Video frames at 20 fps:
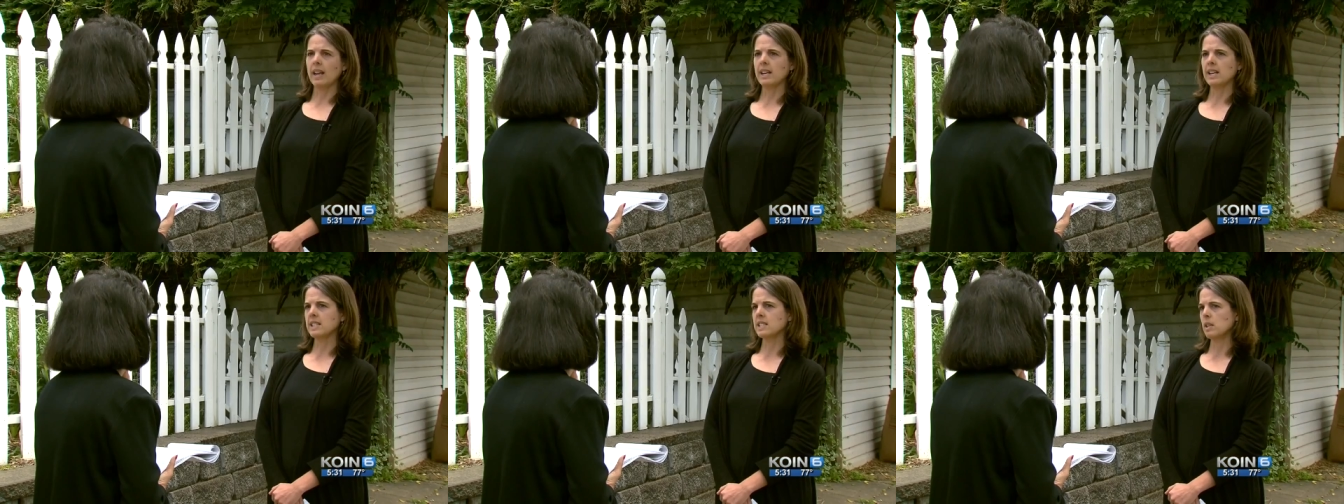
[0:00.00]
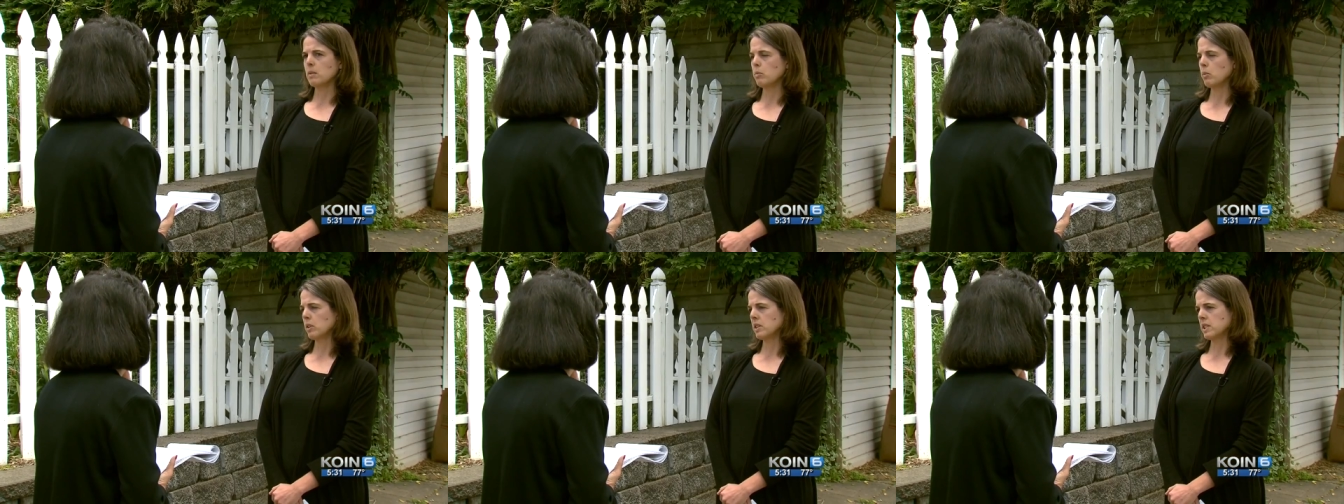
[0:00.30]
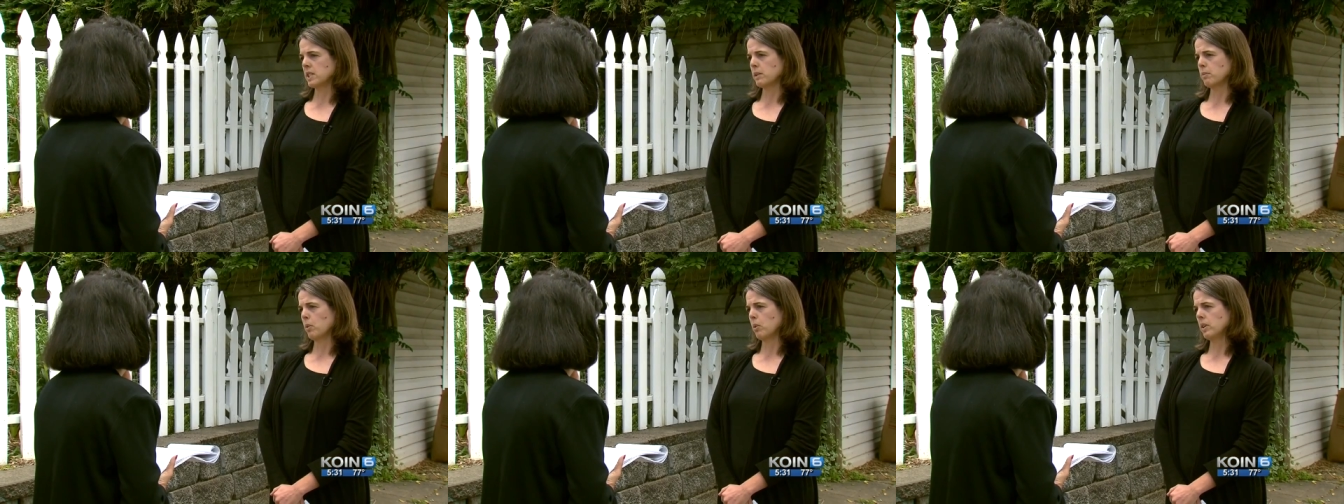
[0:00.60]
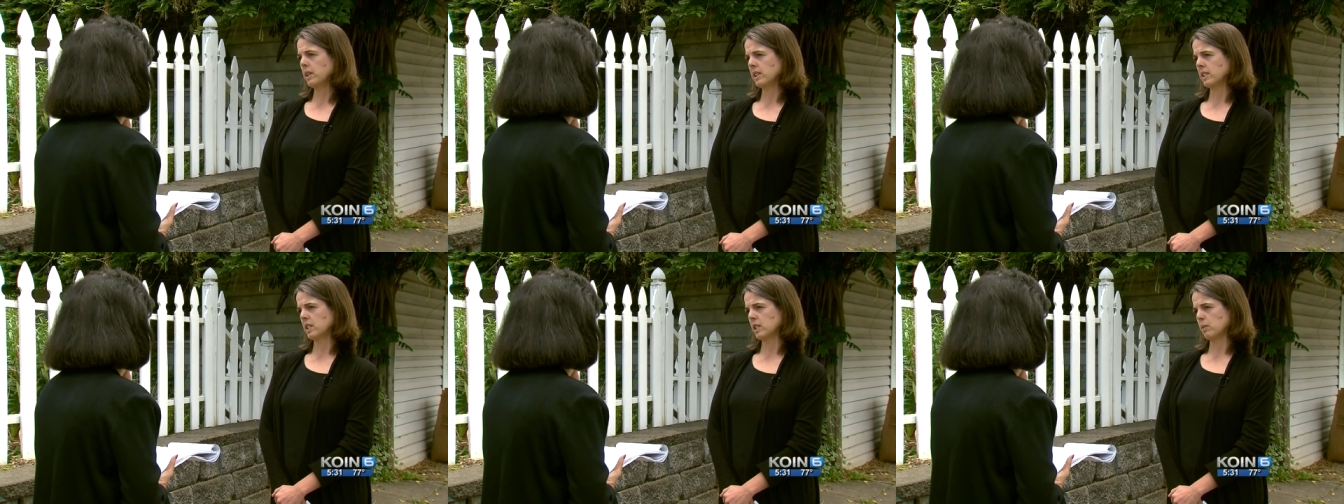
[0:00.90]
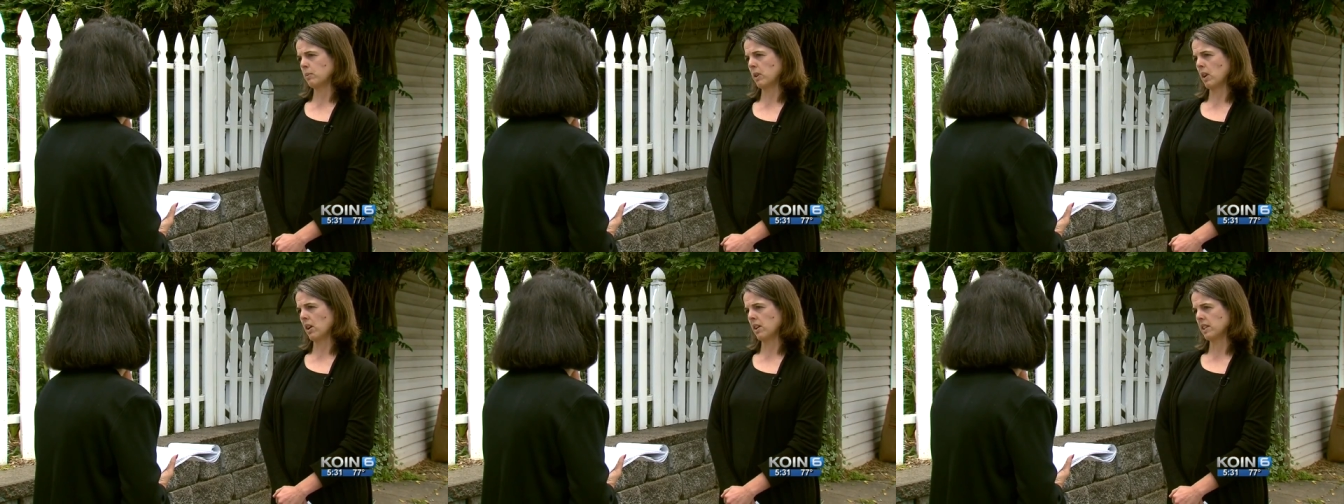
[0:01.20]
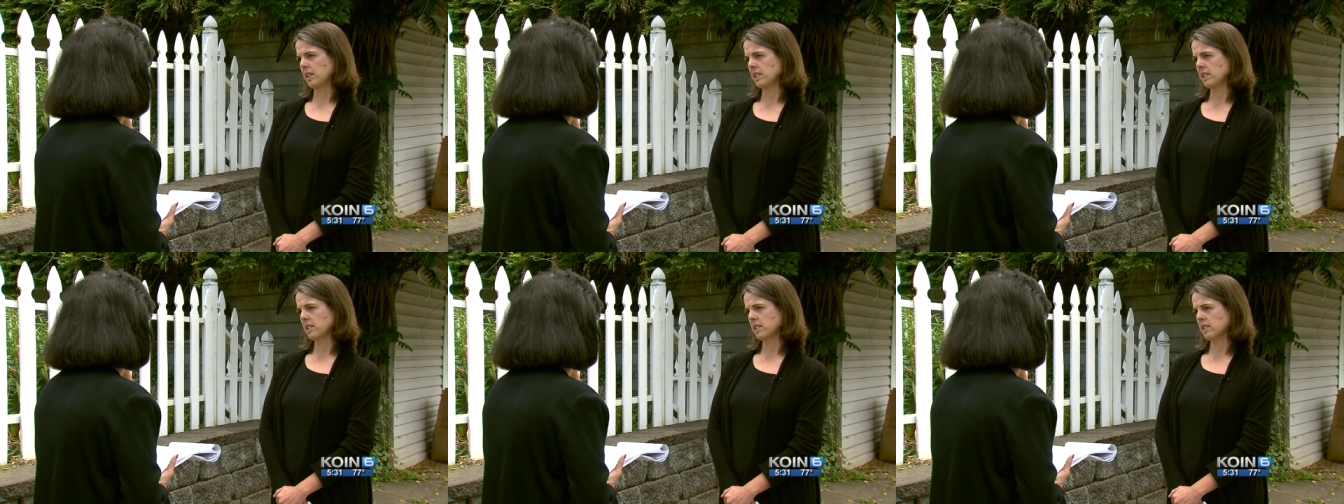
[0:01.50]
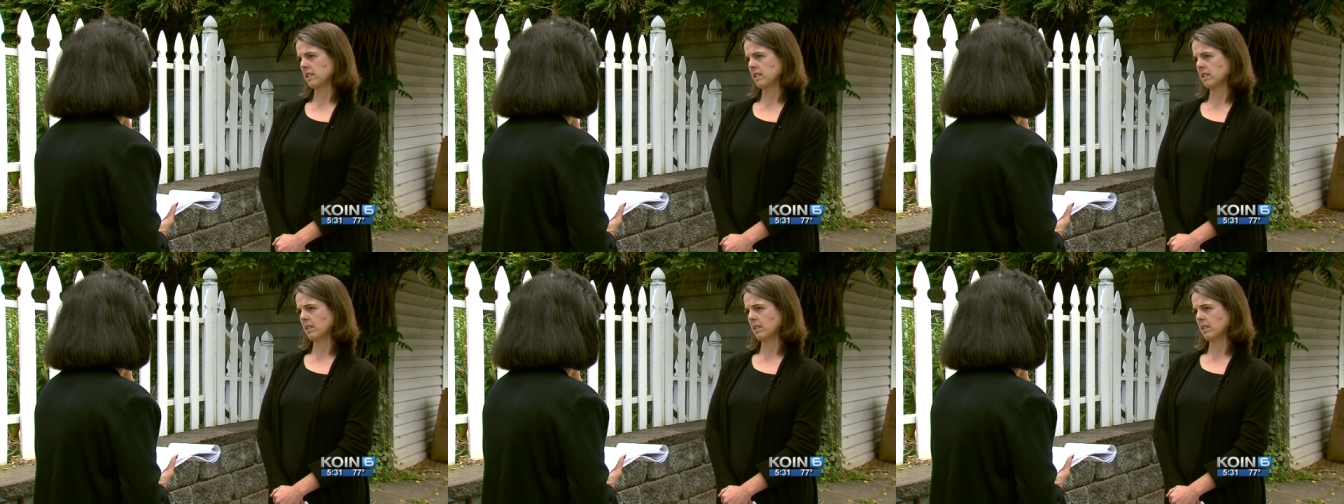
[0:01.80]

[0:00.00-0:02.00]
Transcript: I guess I'm more disappointed, to be honest.